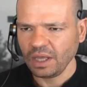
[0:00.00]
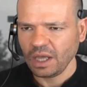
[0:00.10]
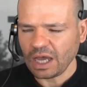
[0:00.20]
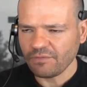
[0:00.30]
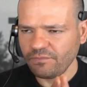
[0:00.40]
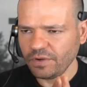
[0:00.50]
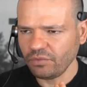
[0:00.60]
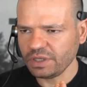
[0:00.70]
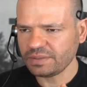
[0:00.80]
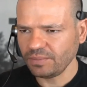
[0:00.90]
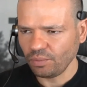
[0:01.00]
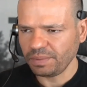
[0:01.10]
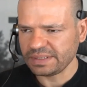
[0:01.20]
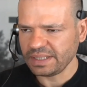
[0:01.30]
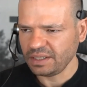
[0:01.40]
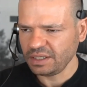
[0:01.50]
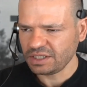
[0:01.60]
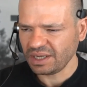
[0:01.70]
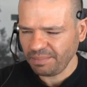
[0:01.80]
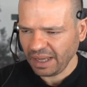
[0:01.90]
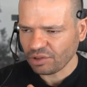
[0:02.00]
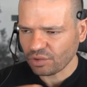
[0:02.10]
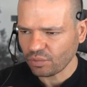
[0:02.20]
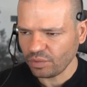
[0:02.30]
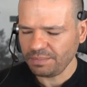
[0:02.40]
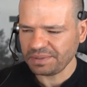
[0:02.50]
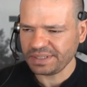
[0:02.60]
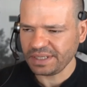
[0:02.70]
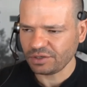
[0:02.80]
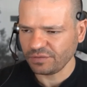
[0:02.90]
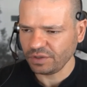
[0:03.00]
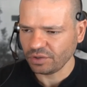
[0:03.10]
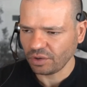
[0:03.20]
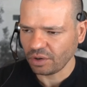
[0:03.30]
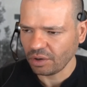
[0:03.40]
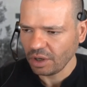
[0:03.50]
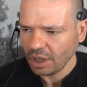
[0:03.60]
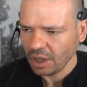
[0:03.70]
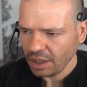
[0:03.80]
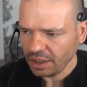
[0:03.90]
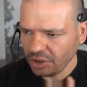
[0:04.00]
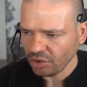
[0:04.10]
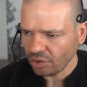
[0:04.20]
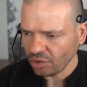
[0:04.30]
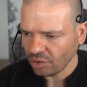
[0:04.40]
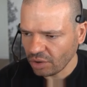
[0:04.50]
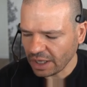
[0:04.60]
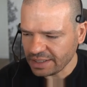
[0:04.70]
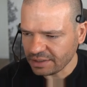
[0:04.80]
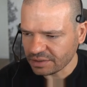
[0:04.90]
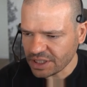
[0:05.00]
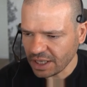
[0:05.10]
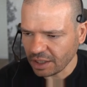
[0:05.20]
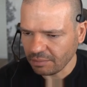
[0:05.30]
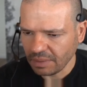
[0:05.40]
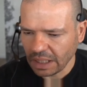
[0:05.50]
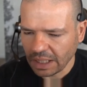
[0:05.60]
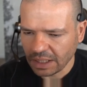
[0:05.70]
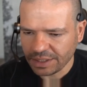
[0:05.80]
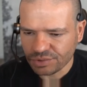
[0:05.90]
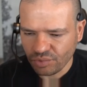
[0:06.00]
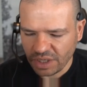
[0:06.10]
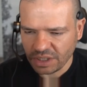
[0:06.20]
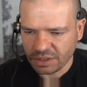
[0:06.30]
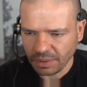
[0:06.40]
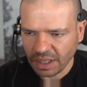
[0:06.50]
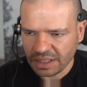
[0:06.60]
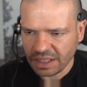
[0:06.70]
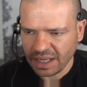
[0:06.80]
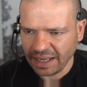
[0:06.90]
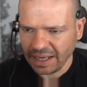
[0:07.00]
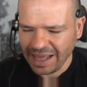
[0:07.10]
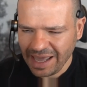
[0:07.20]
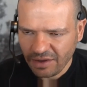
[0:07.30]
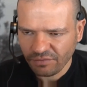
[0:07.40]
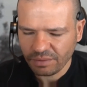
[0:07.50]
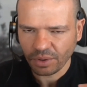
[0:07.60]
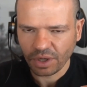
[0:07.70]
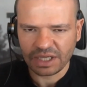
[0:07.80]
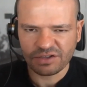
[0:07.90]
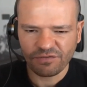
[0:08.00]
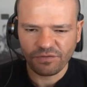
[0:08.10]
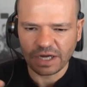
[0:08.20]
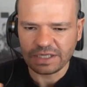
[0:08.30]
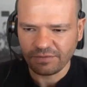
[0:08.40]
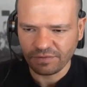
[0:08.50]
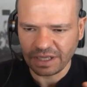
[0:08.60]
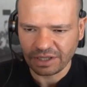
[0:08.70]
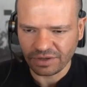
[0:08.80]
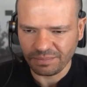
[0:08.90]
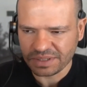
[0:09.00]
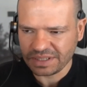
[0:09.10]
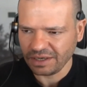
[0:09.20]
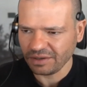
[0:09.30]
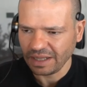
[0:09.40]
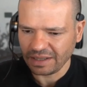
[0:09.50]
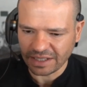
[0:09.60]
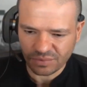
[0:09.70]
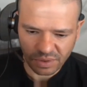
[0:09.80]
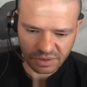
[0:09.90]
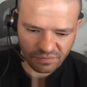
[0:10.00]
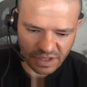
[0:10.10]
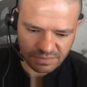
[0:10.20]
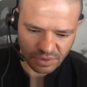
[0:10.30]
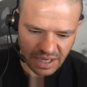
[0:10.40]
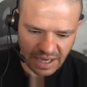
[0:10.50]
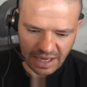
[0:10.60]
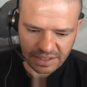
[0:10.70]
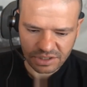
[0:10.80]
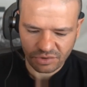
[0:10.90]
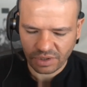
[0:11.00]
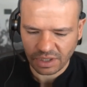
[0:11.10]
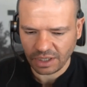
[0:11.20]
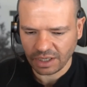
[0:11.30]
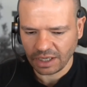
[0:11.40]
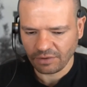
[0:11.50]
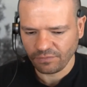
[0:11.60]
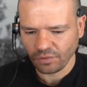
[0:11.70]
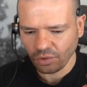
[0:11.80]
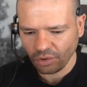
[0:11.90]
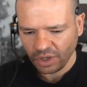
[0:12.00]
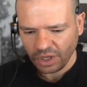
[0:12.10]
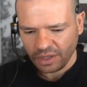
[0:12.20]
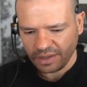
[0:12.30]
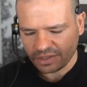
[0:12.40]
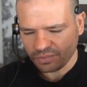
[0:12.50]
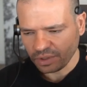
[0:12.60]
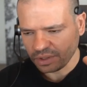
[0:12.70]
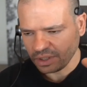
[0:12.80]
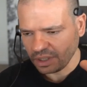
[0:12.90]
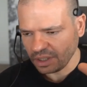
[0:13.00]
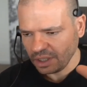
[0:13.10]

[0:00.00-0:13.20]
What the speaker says: a very small percentage, about 3% of your ideal target market is ready to buy today, and everybody's fighting for that 3%. That's what the Facebook ads you're running are for. That's what the